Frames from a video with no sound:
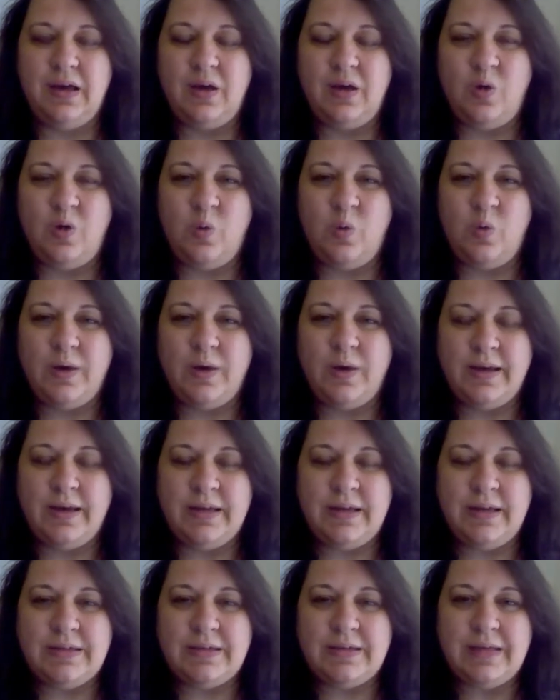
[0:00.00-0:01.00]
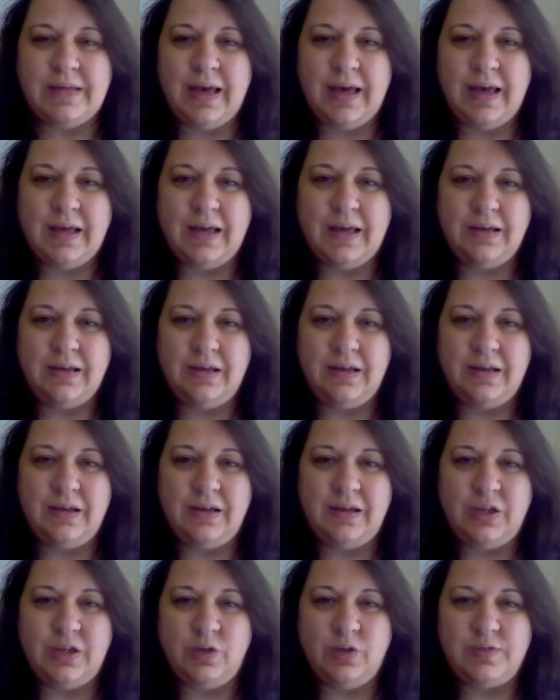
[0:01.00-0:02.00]
what it is that
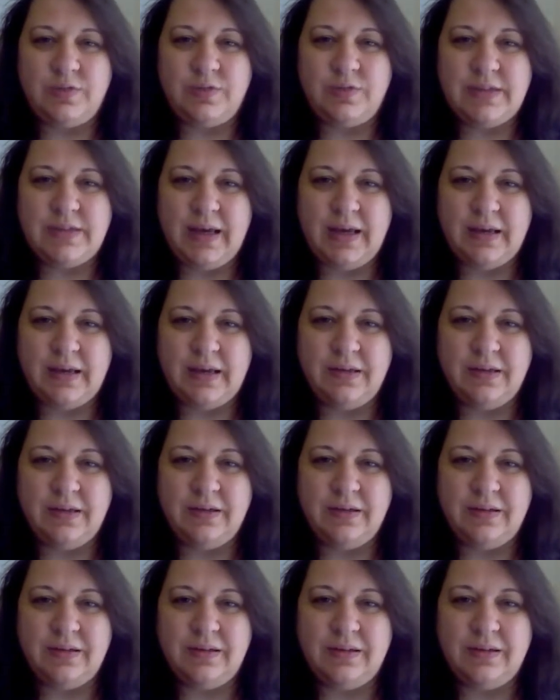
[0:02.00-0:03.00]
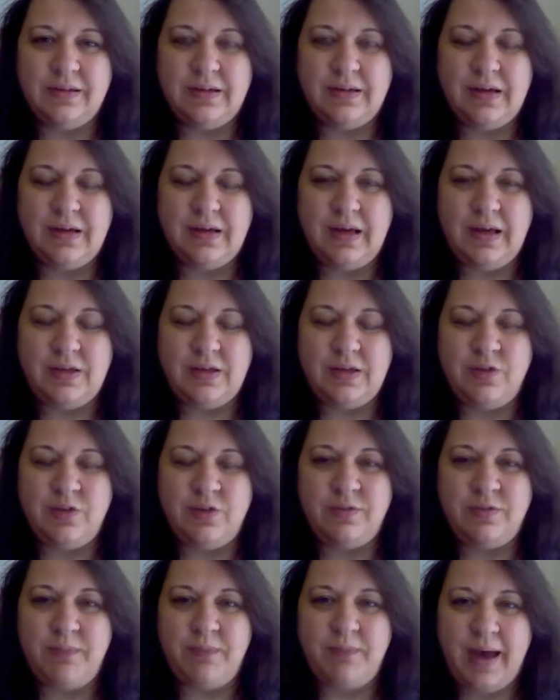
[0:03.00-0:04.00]
you've said, and you've
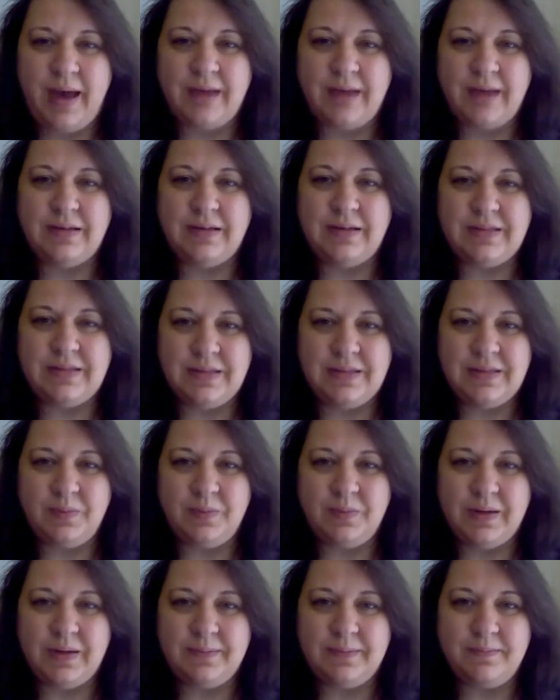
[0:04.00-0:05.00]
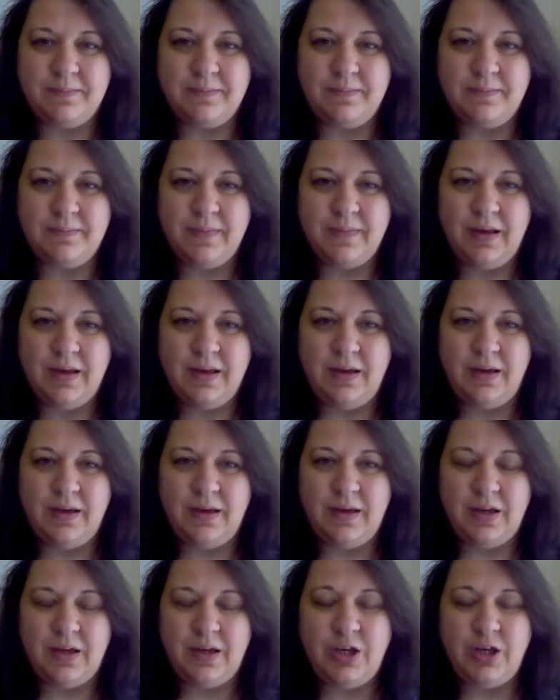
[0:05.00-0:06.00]
impacted someone.
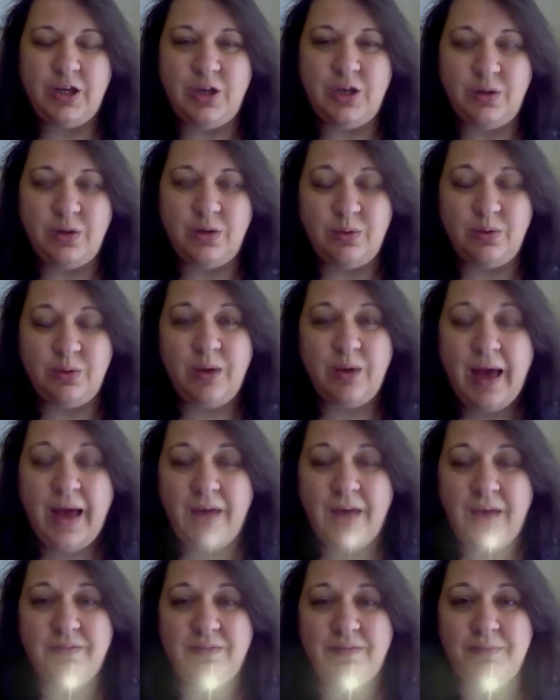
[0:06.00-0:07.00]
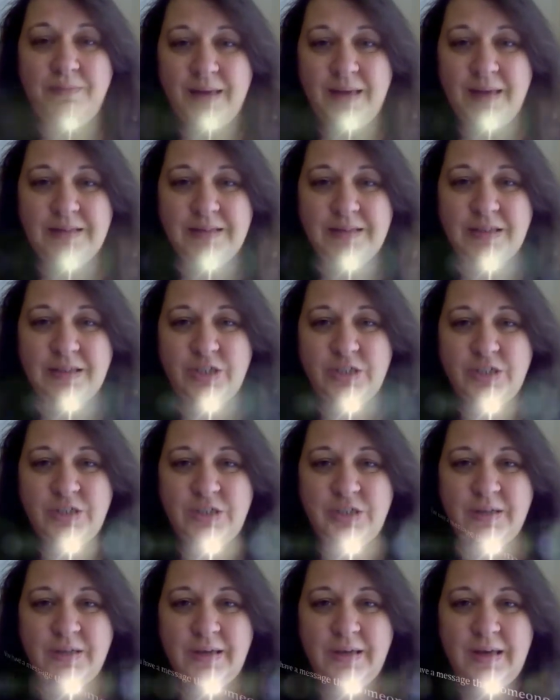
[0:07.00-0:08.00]
You have a message
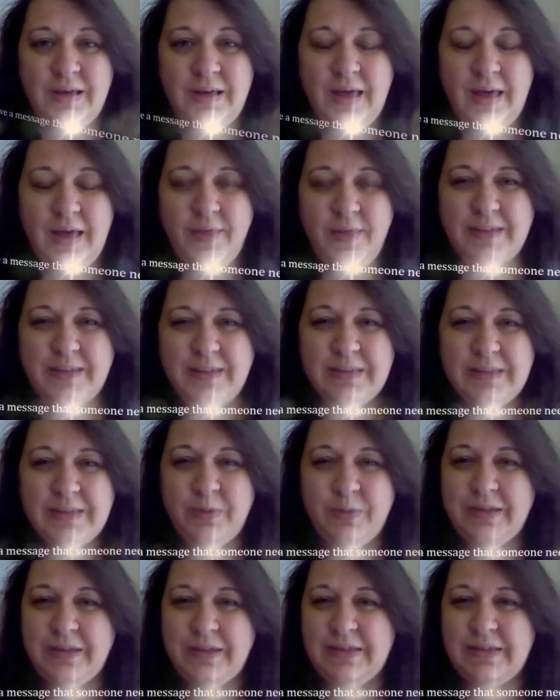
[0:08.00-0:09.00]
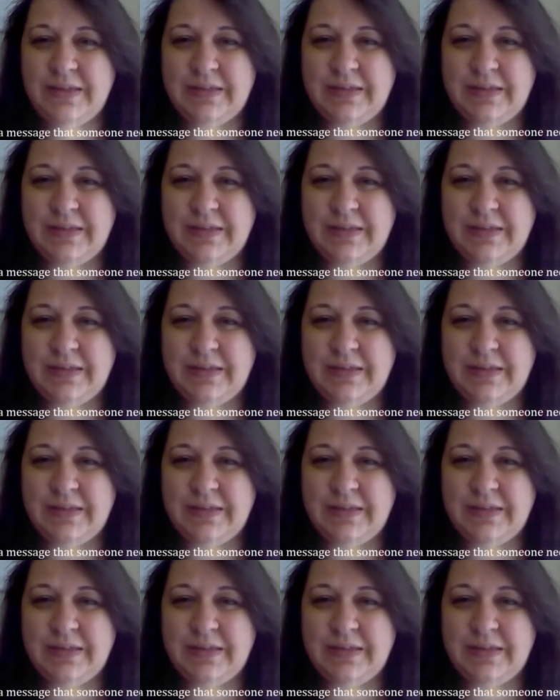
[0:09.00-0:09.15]
that someone needs to